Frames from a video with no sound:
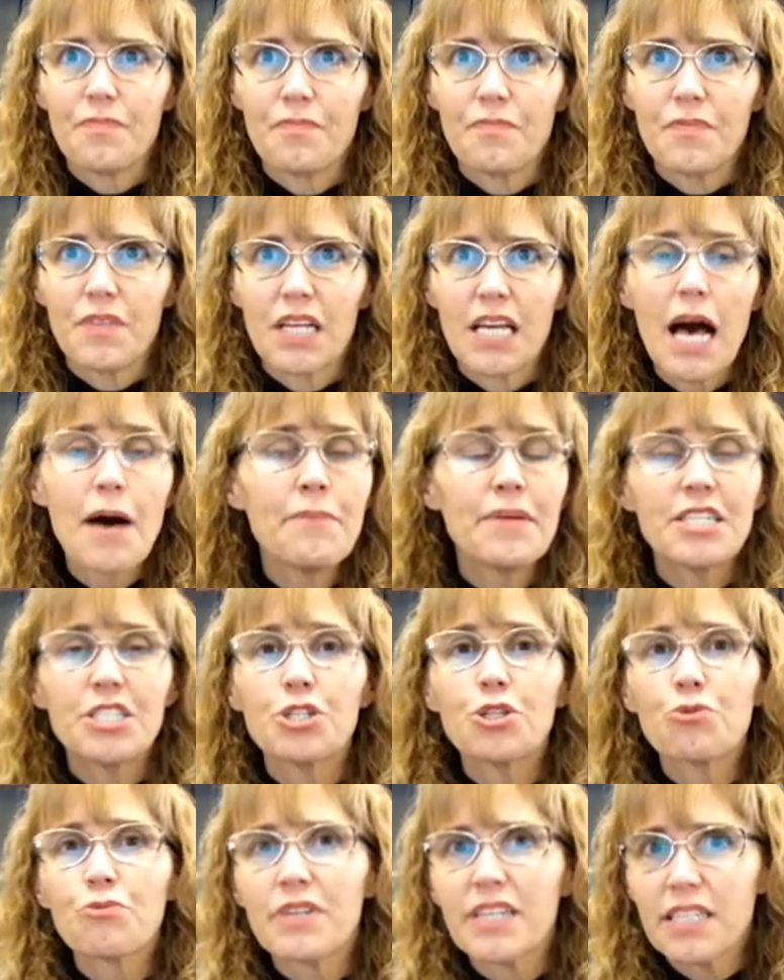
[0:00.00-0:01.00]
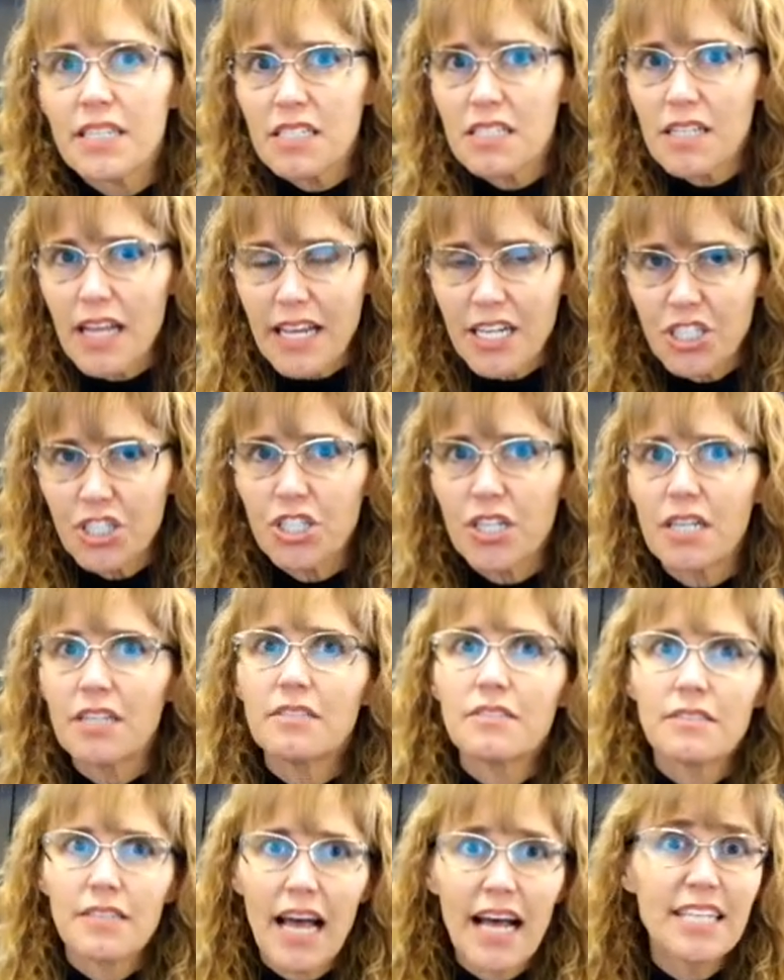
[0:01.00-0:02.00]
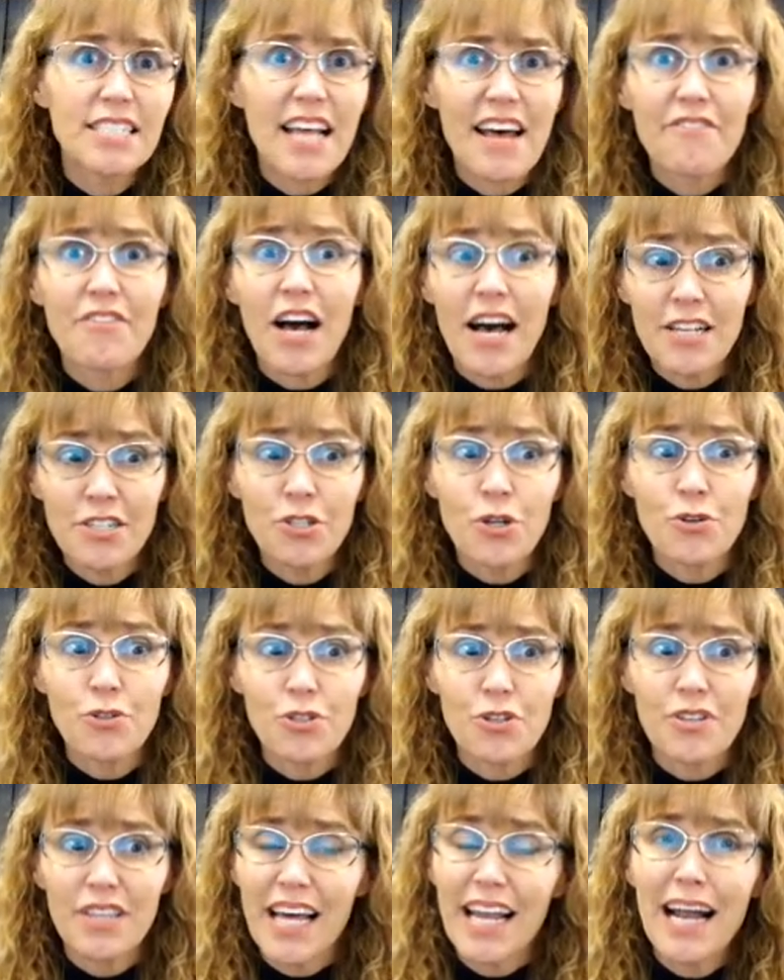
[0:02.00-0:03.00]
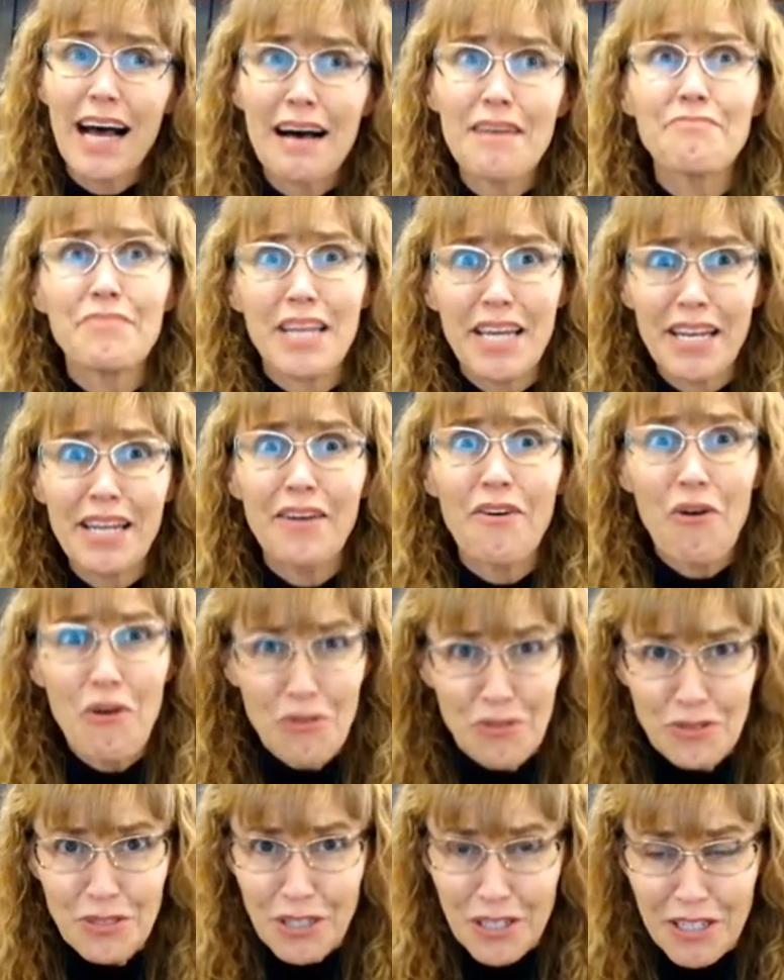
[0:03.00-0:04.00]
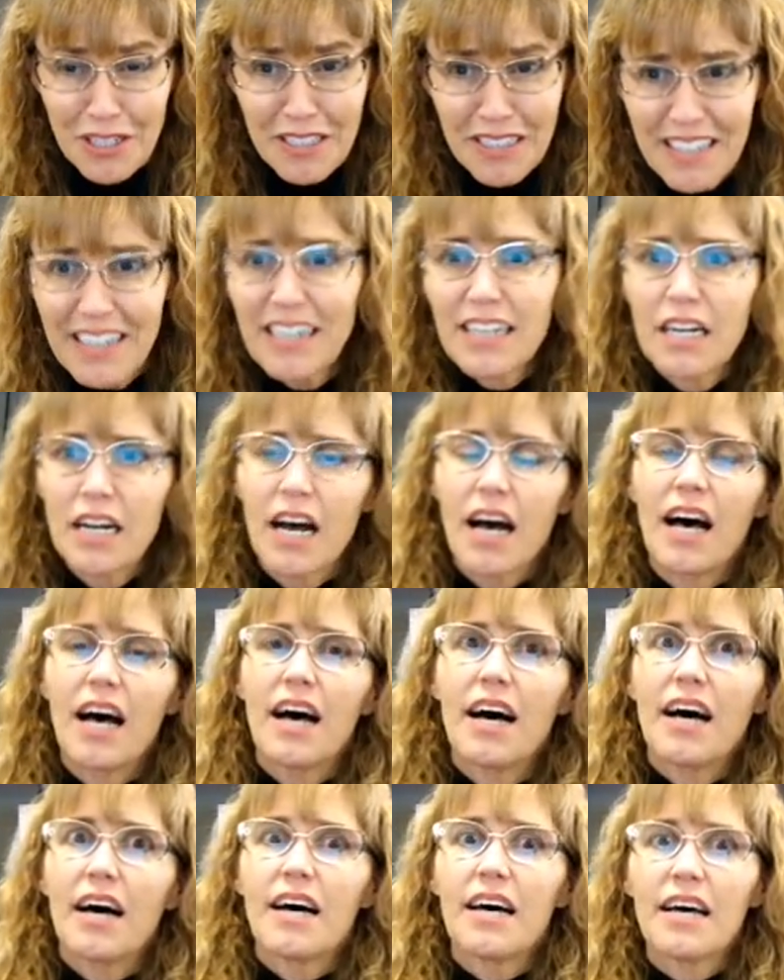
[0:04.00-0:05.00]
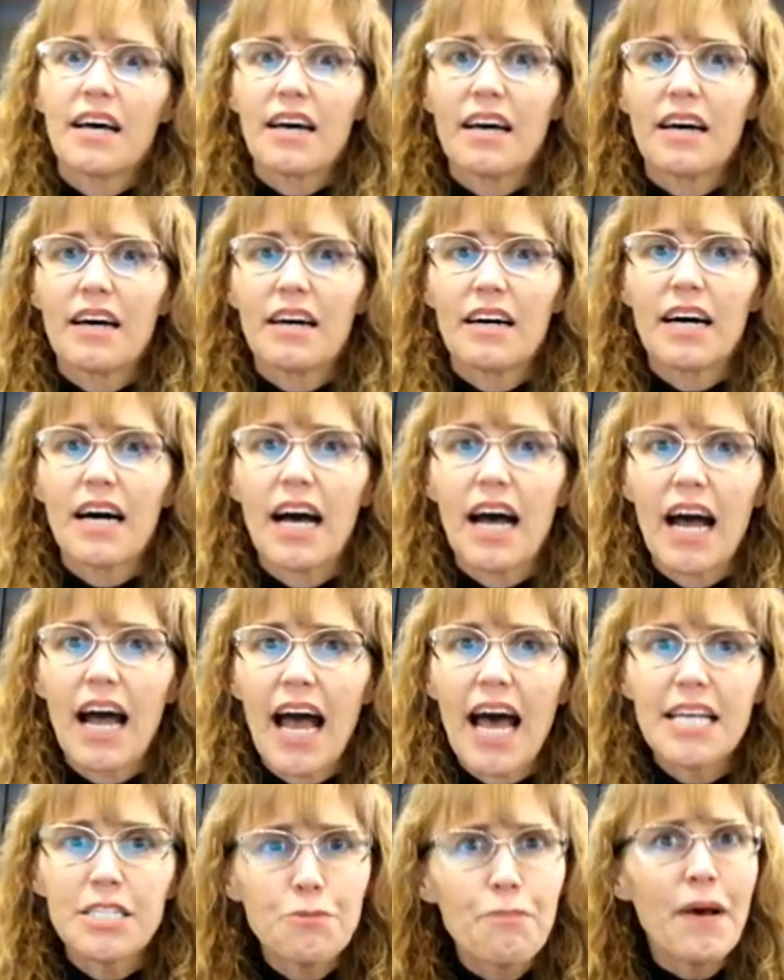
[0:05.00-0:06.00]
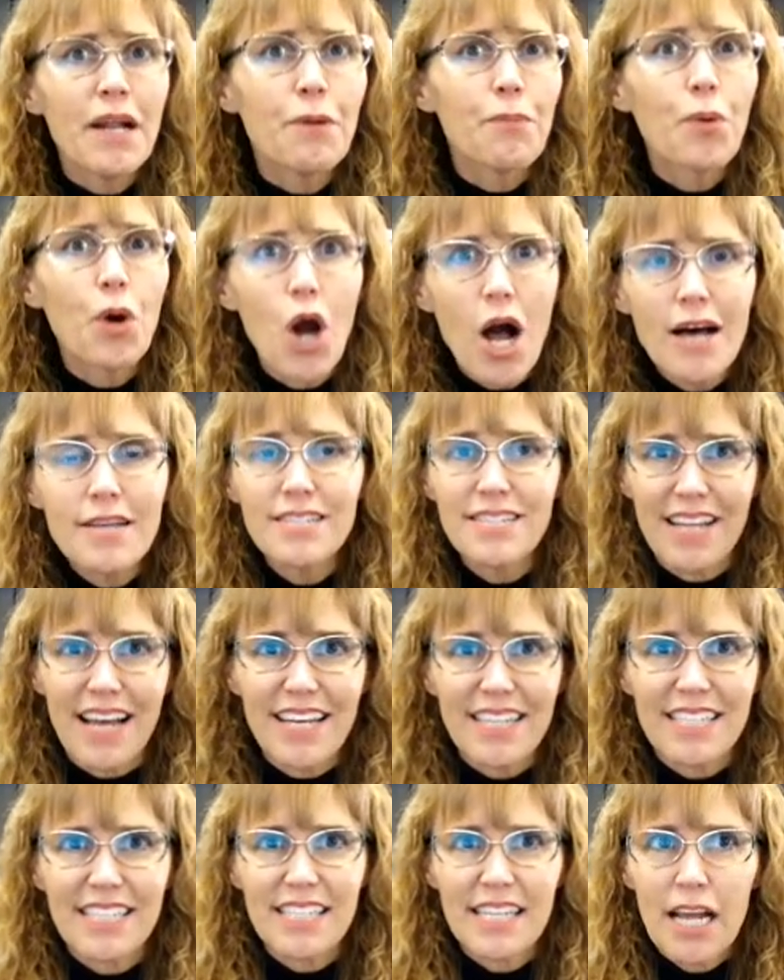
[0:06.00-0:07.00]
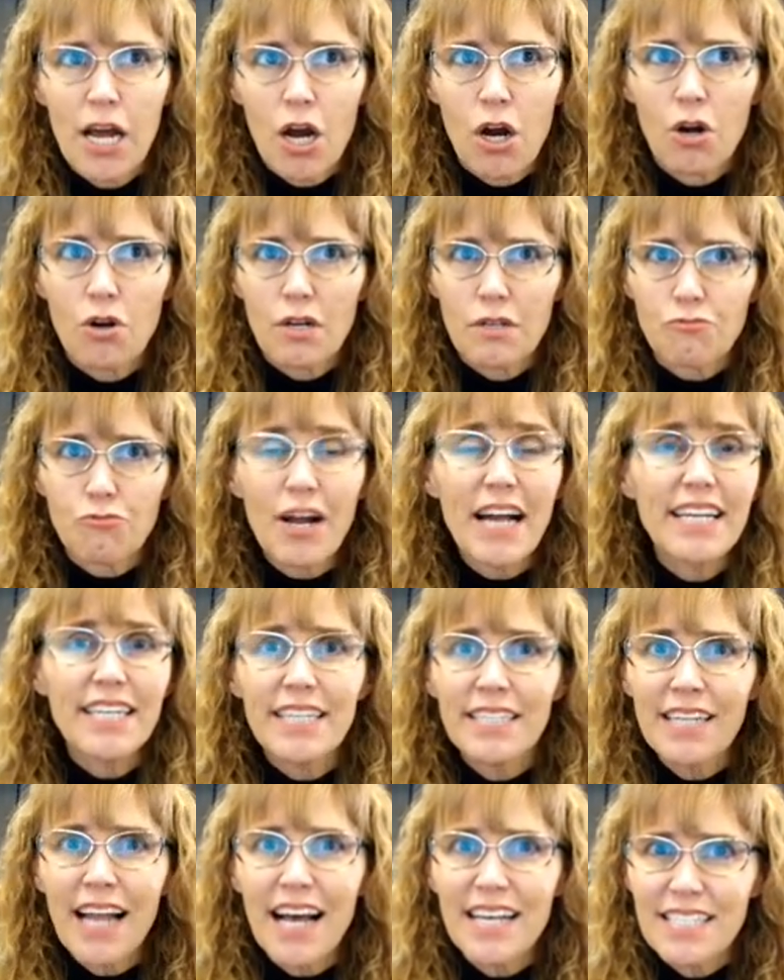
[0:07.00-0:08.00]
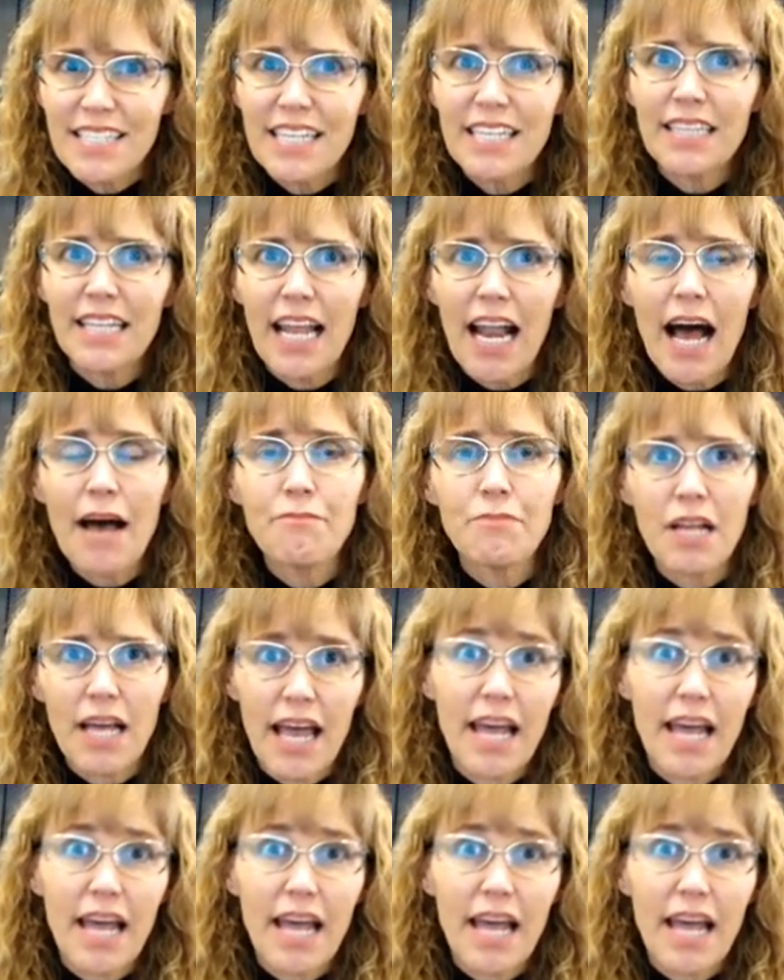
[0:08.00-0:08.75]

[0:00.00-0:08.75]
coming to the realization as I've gotten older that I'm getting older uh, has been a process. Recognizing that I'm and